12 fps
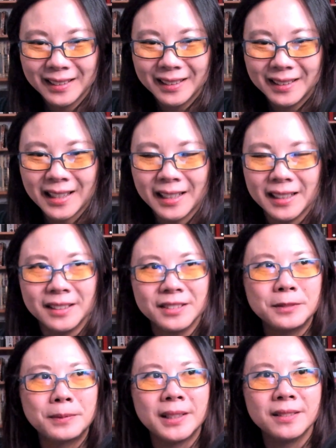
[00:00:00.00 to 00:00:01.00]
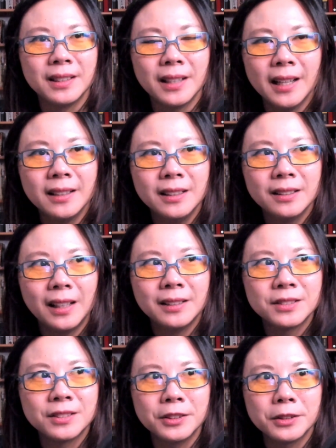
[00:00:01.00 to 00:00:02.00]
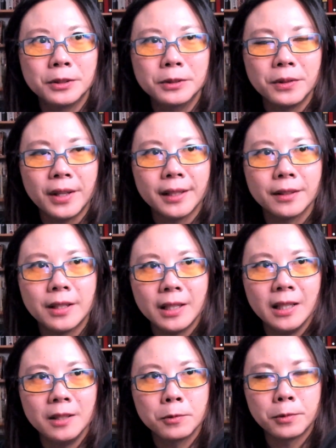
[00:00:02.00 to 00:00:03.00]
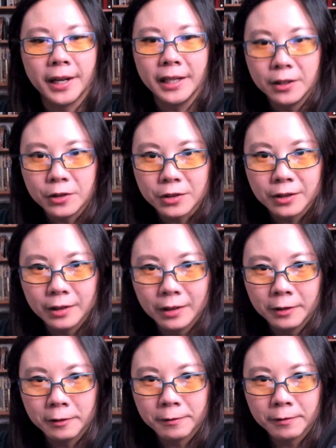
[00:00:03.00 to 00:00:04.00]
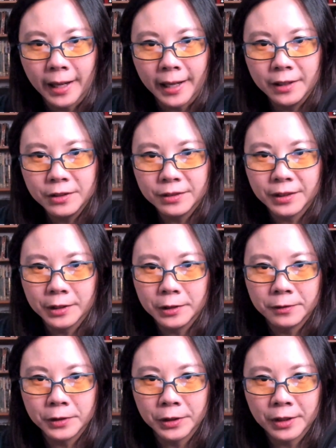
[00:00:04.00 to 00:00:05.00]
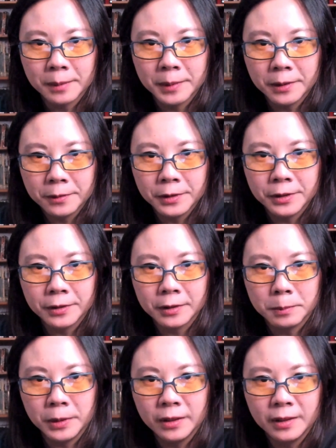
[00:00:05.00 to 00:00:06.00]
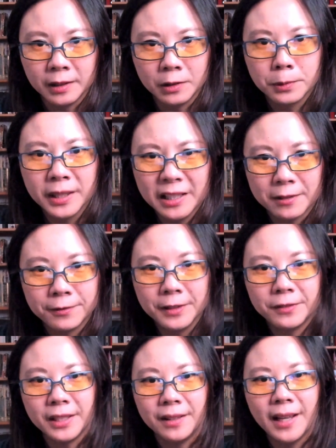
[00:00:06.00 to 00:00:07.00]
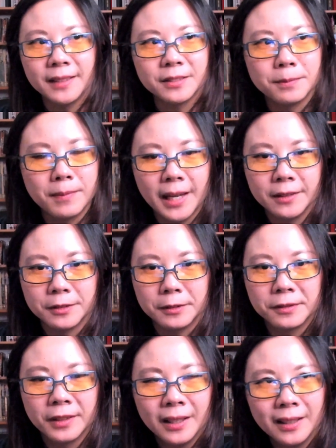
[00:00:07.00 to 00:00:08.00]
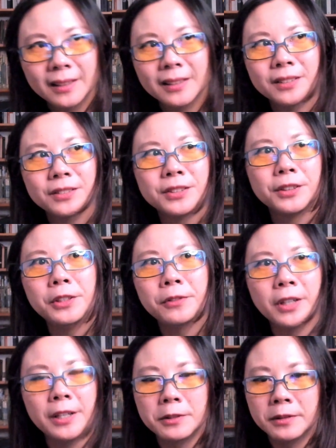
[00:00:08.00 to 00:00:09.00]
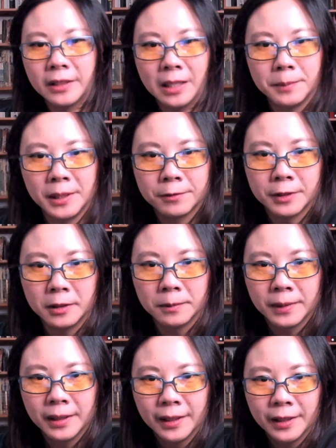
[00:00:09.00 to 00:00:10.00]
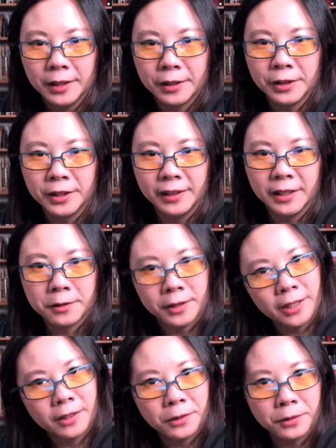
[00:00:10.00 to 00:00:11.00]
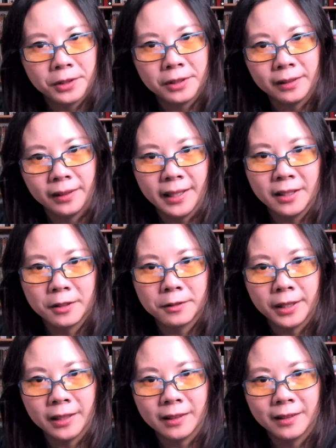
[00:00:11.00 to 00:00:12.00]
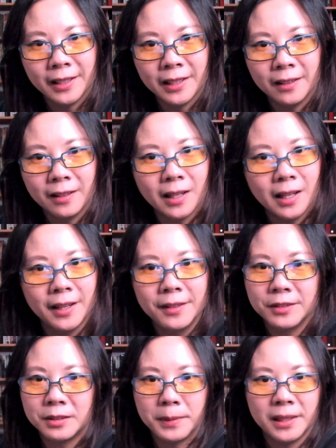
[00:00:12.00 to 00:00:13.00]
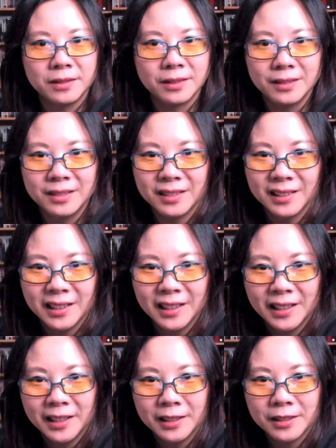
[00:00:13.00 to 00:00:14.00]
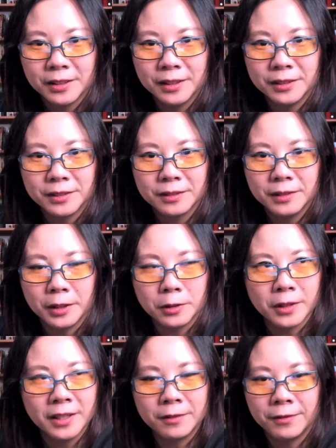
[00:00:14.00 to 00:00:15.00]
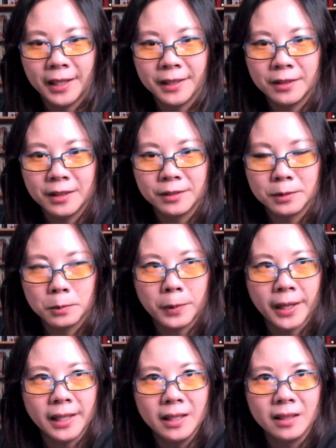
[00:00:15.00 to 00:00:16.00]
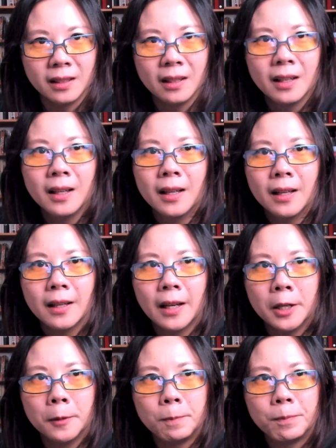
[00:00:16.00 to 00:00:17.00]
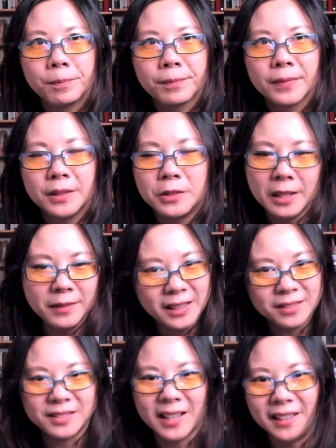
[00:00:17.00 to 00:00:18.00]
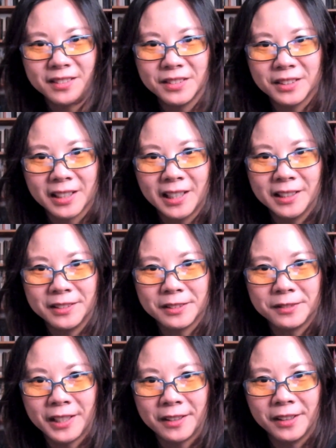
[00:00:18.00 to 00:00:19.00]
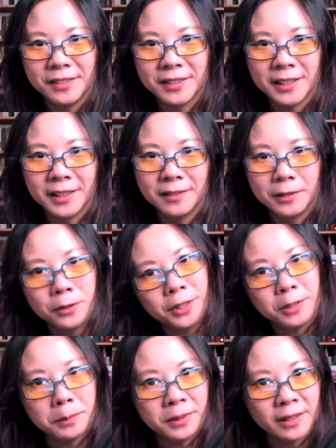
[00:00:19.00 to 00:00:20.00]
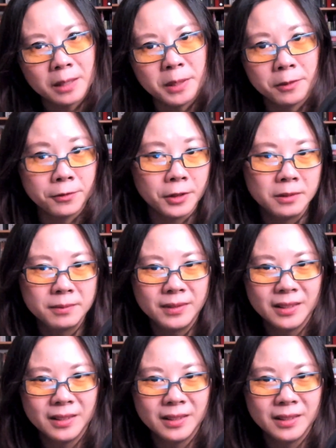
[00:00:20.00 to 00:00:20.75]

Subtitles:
That is amazing. And it's so cool that the range of ages that you've got coming through this community, 20 to 50, that's massive. So you've got everyone coming from, early career through to late career in other spaces, just, trying to find this way in. Do you have any stats on the kinds of areas that all these women are coming from?